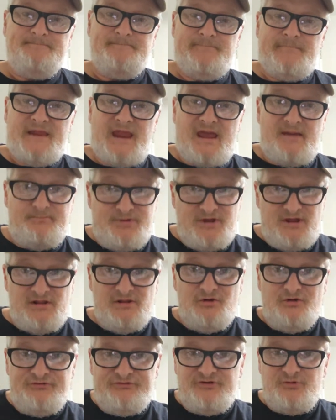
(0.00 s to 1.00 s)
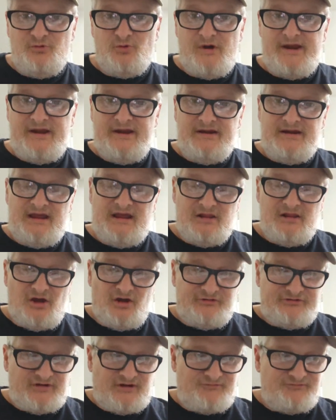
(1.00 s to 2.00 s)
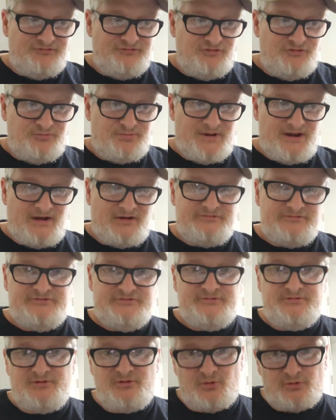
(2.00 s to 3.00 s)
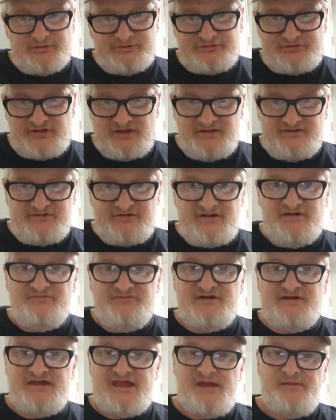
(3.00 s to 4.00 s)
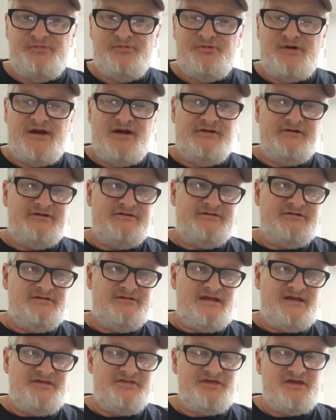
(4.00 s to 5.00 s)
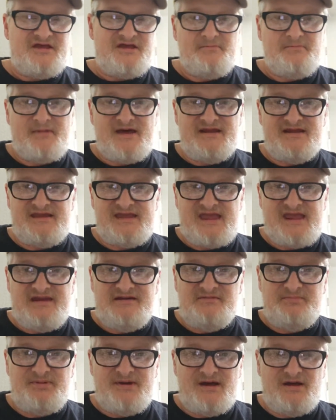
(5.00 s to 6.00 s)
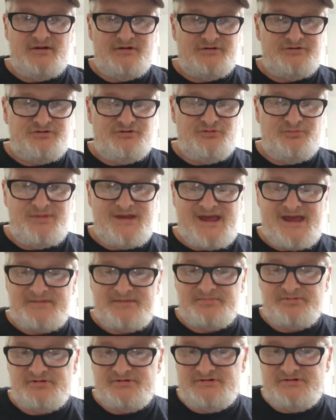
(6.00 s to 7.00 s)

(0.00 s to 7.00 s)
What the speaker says: I've been losing weight. I lost a few pounds. Of course, Thanksgiving came around, and I think I might have gained a pound or two back. But